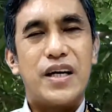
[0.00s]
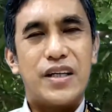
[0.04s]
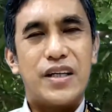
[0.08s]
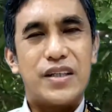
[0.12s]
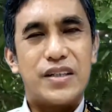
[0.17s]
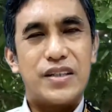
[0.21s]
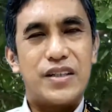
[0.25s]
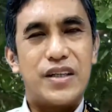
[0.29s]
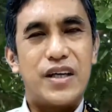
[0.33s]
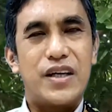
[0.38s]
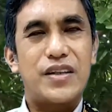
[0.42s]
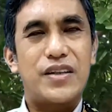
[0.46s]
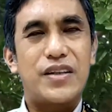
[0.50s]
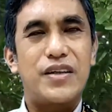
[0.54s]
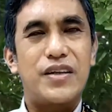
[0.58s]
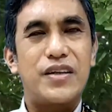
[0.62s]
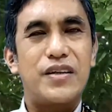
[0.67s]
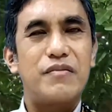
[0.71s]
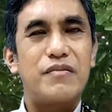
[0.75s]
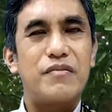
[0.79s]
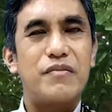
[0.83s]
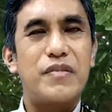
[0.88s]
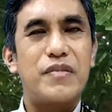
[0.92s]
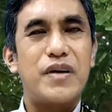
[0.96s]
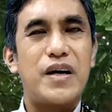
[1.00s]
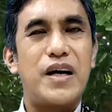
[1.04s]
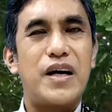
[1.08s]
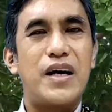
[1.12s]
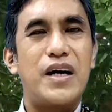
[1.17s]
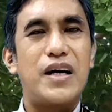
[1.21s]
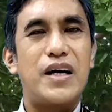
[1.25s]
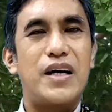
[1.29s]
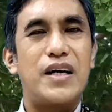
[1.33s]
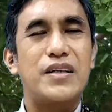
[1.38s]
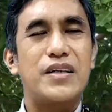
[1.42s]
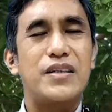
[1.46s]
And nothing
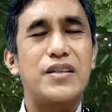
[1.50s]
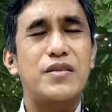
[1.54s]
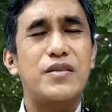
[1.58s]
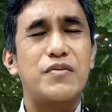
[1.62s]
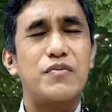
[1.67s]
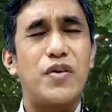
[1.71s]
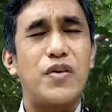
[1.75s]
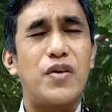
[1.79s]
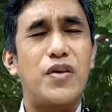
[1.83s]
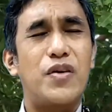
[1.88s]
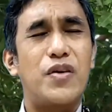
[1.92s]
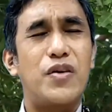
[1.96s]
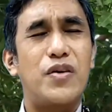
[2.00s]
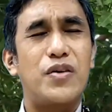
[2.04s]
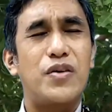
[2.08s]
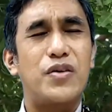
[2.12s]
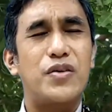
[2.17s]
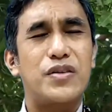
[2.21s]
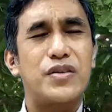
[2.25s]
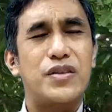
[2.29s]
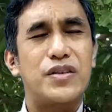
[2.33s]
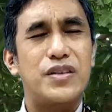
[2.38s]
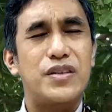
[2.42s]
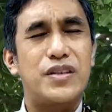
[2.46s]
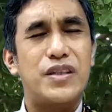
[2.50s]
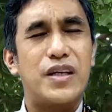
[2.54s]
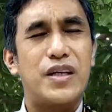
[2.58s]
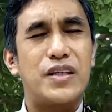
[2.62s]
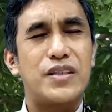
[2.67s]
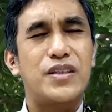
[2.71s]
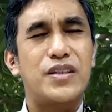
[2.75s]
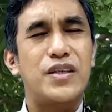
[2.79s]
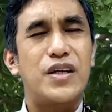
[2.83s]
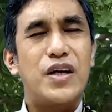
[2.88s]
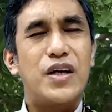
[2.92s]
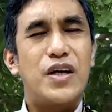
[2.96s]
matters more than
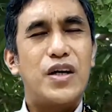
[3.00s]
just